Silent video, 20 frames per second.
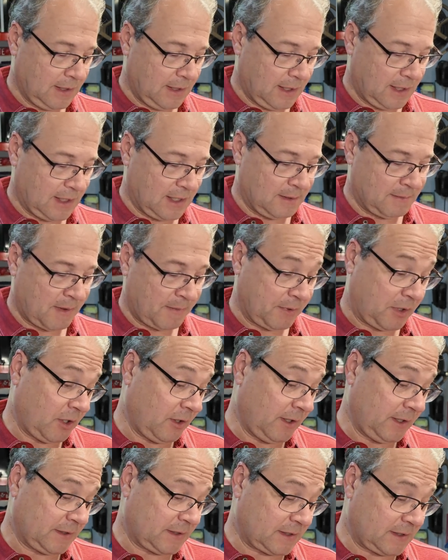I'm
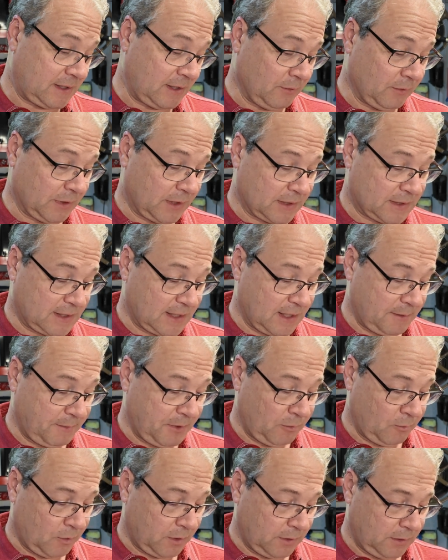curious to see what the
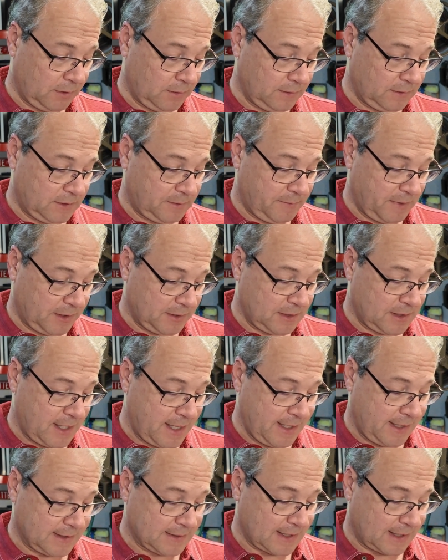cinnamon one smells
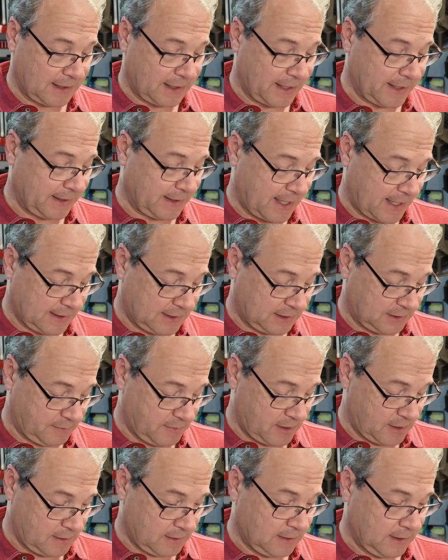like because I like that
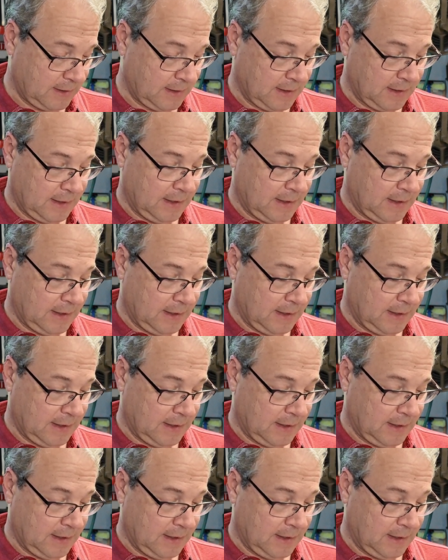smell.